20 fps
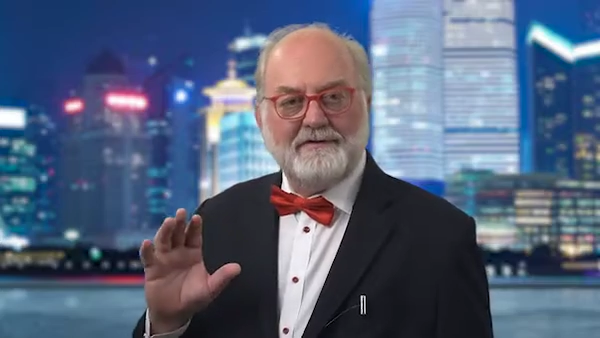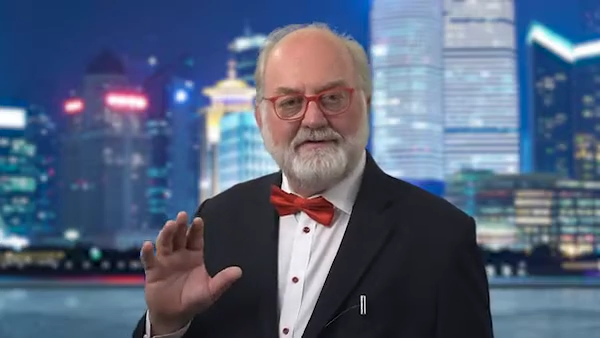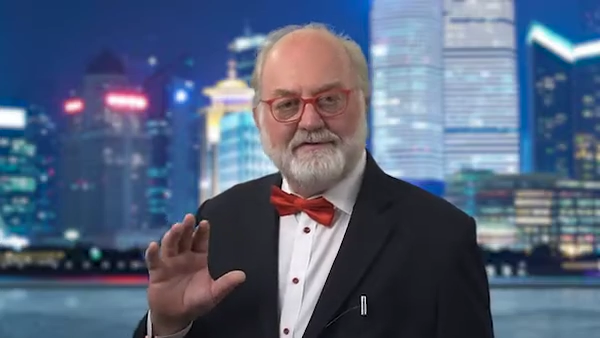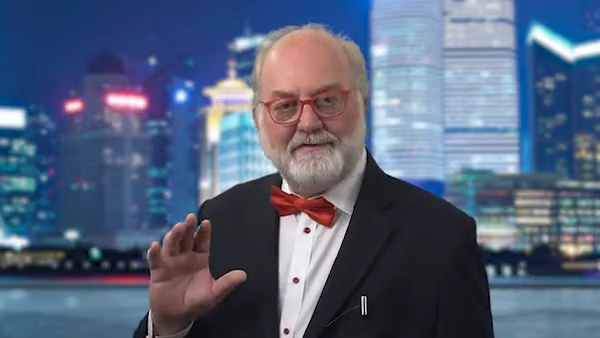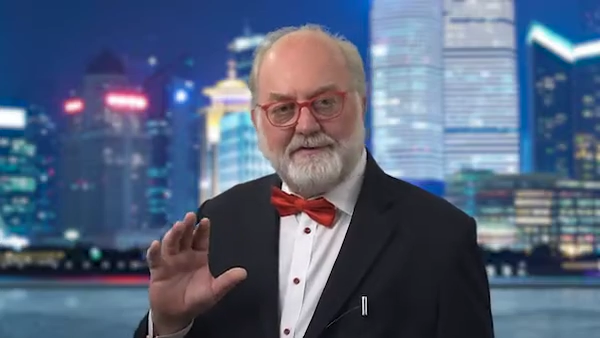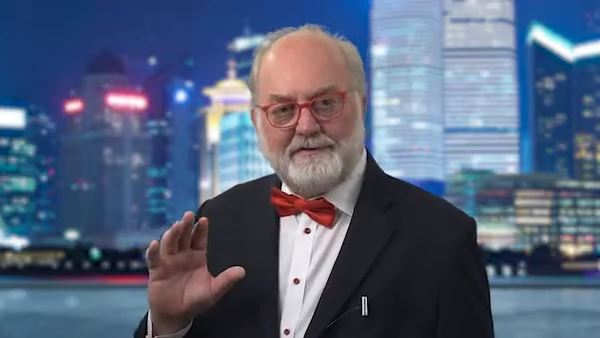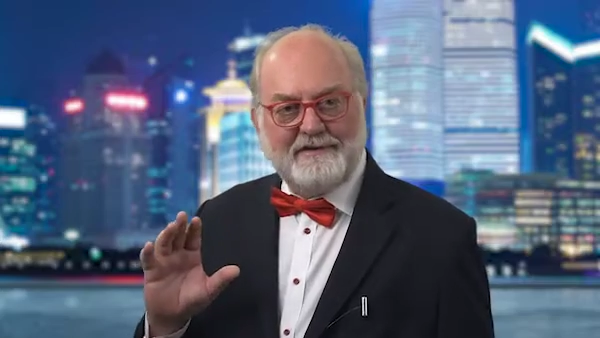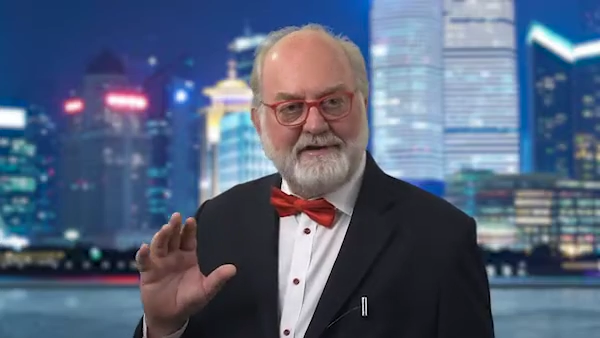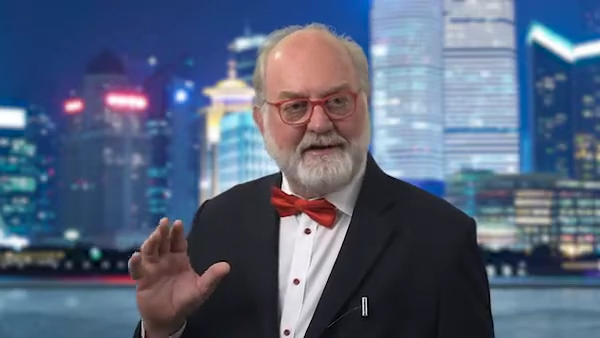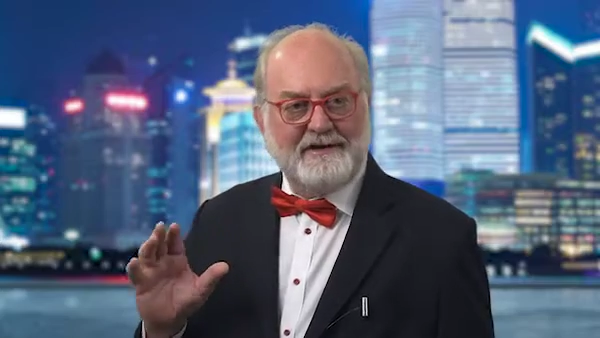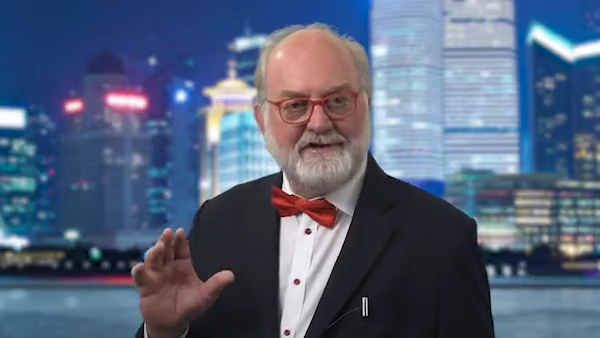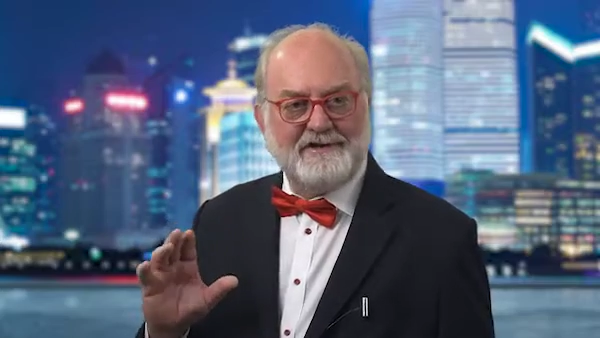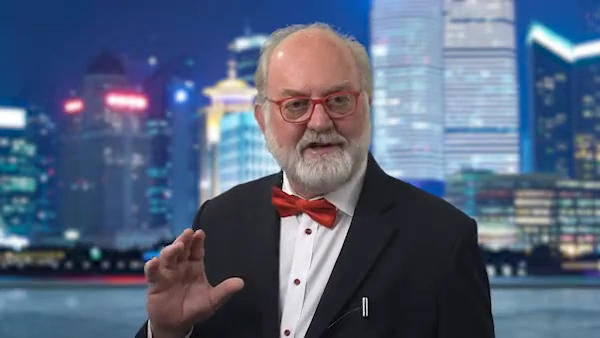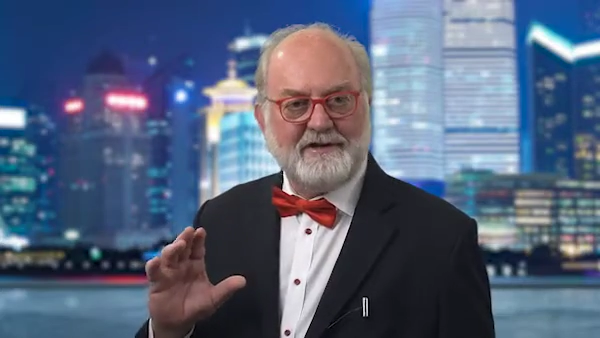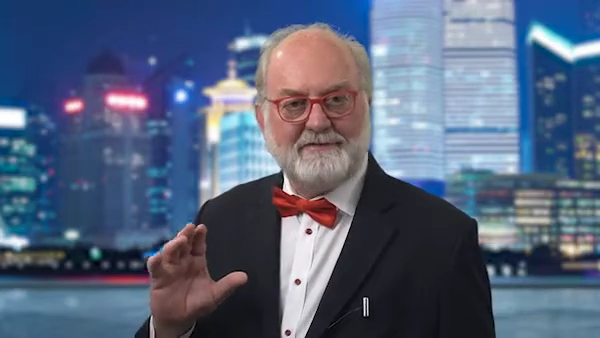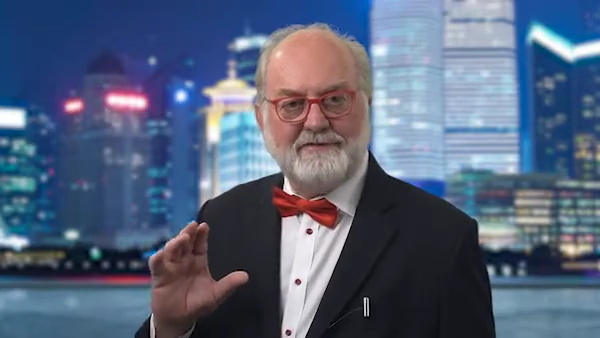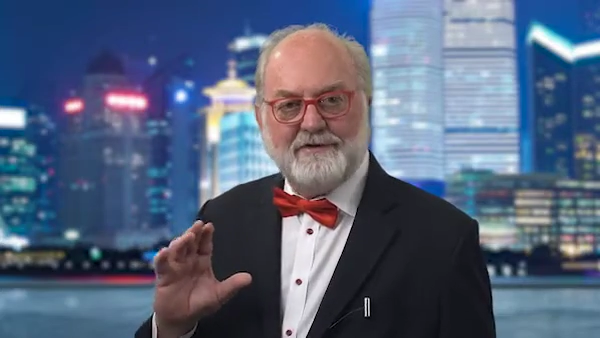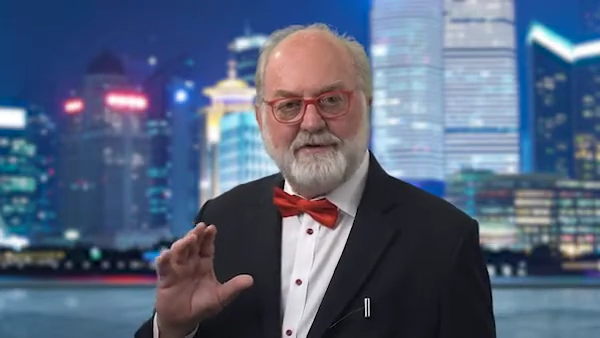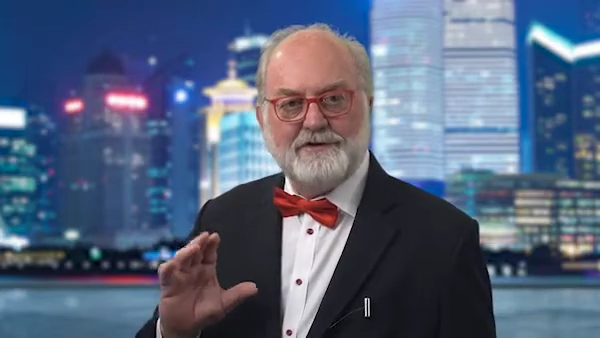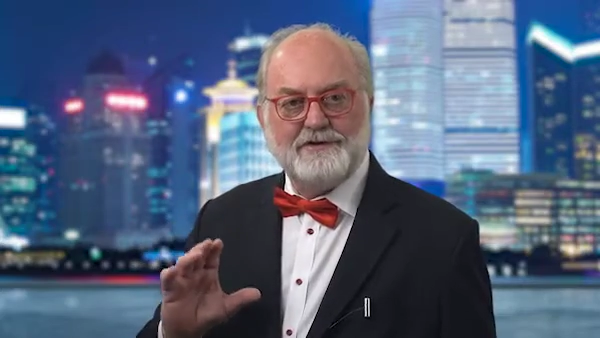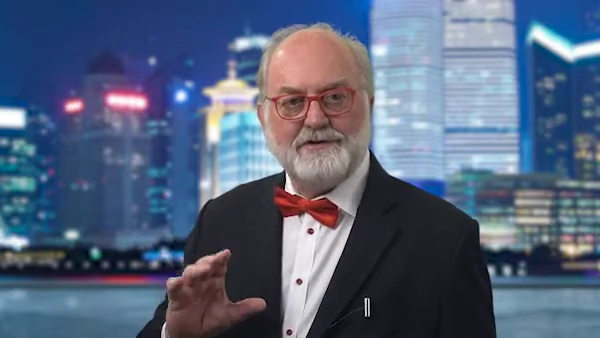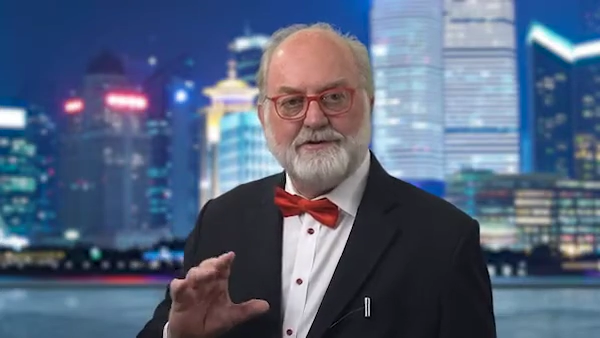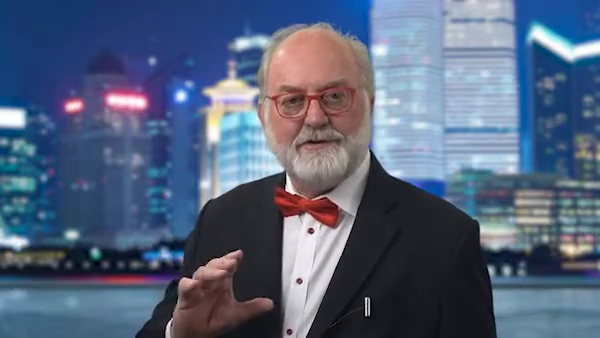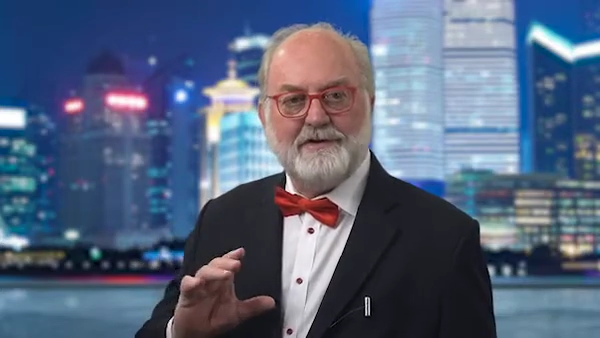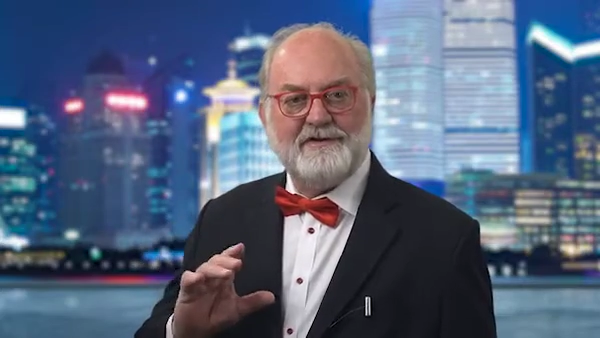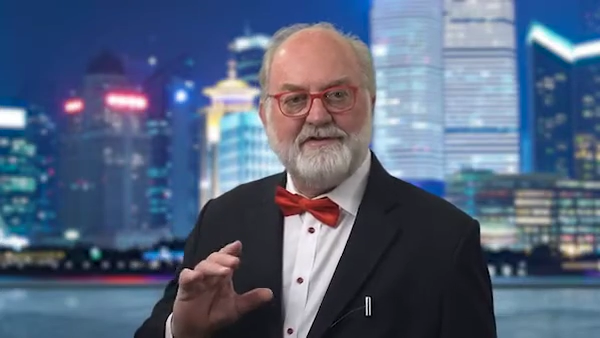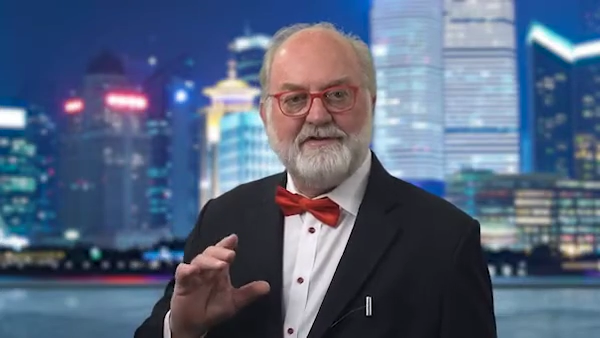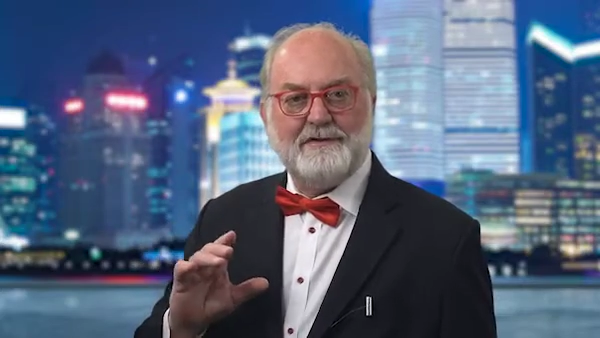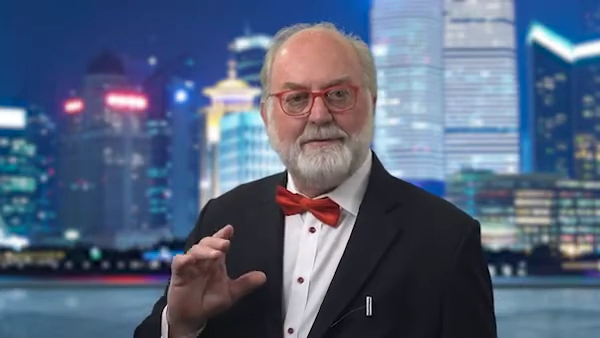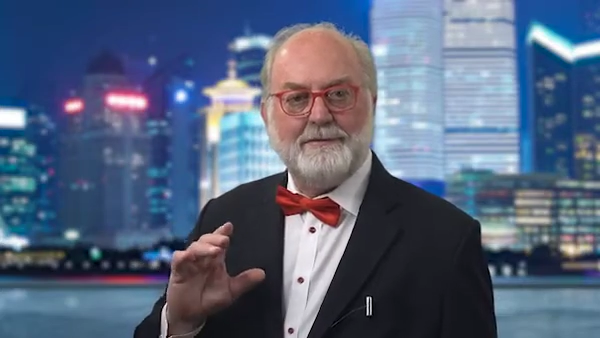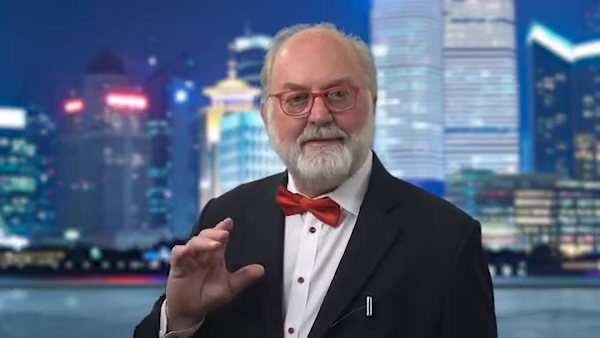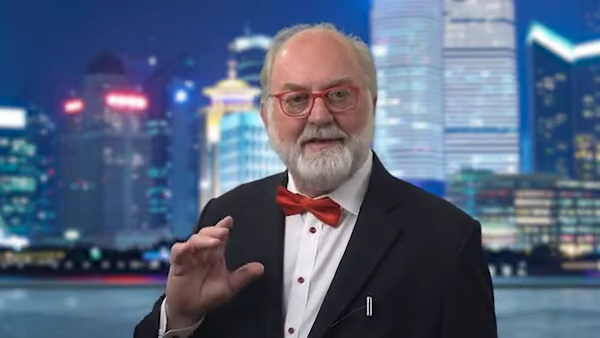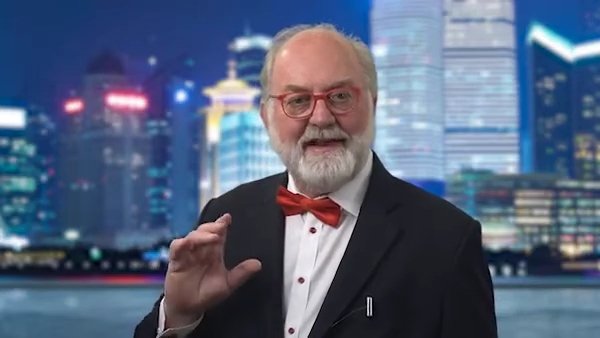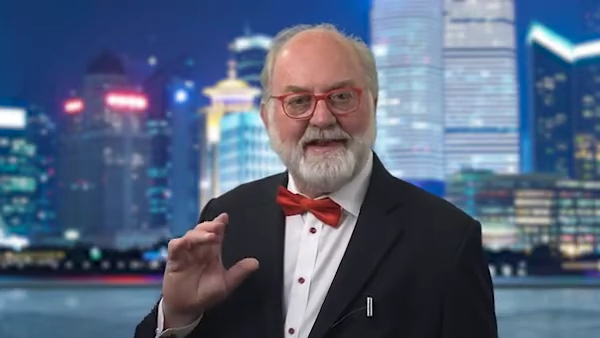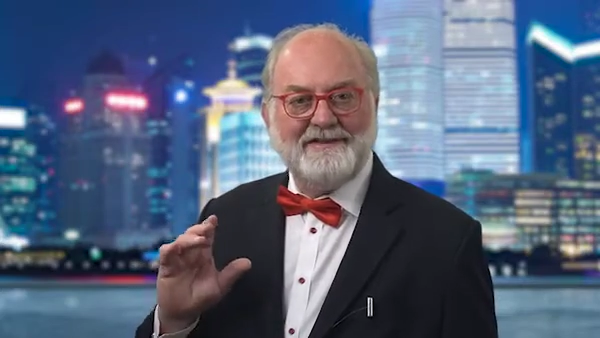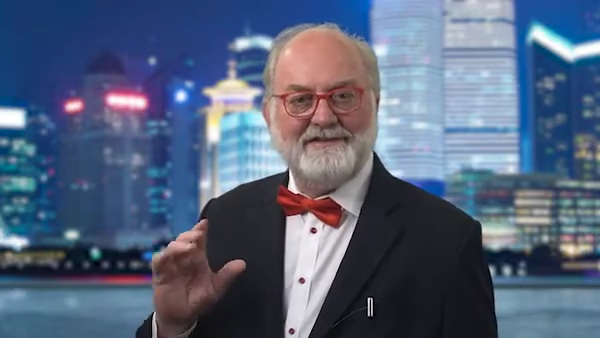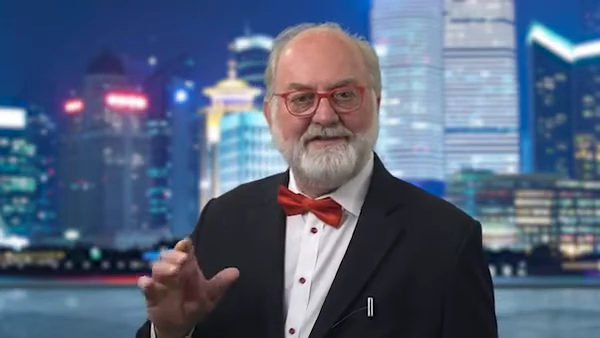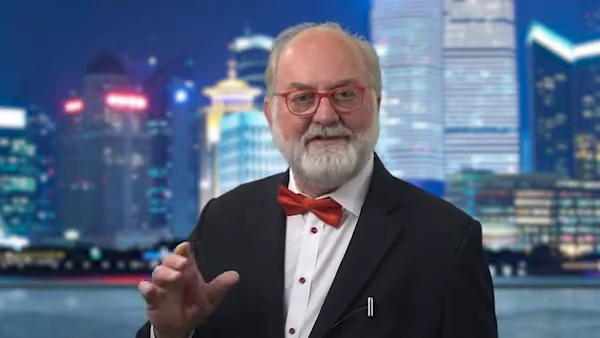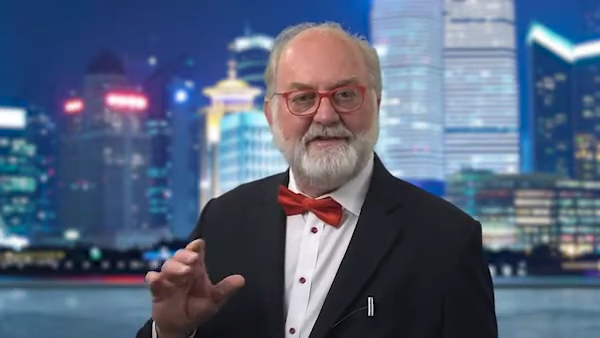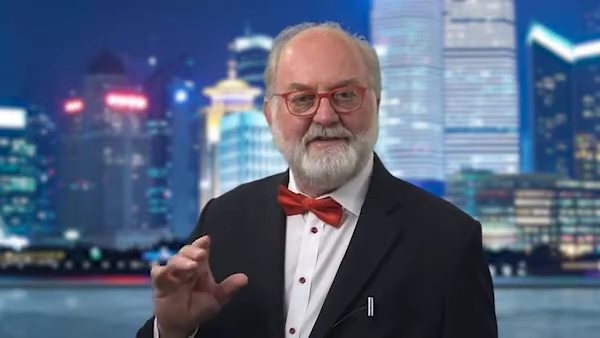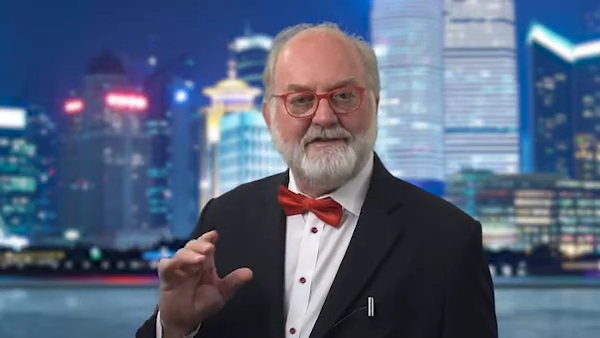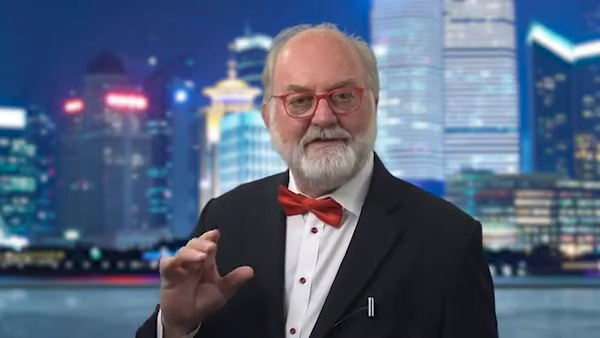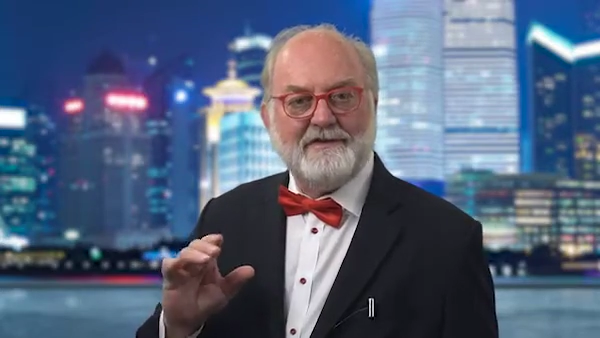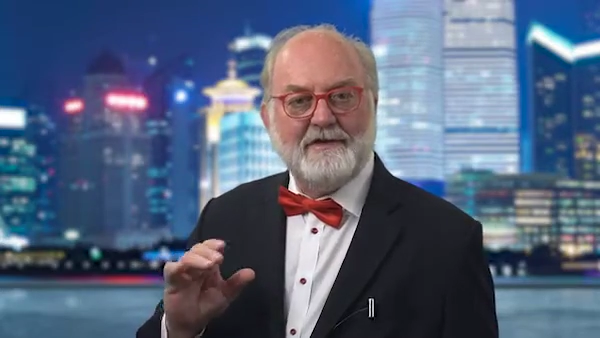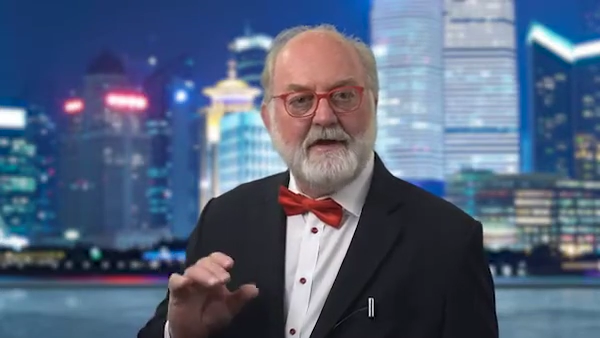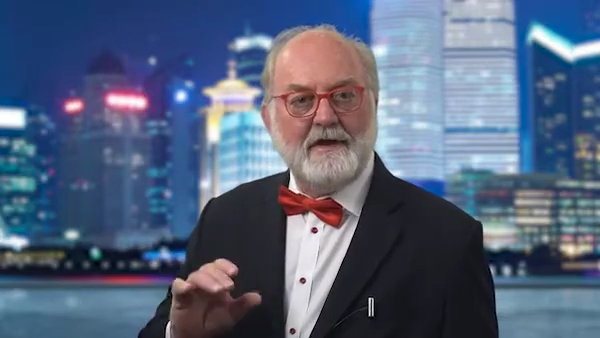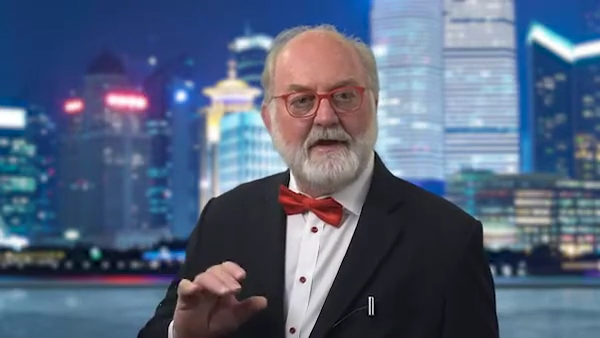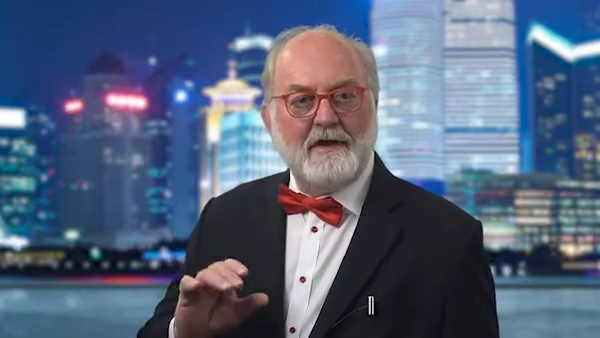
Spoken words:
strategic futurism lenses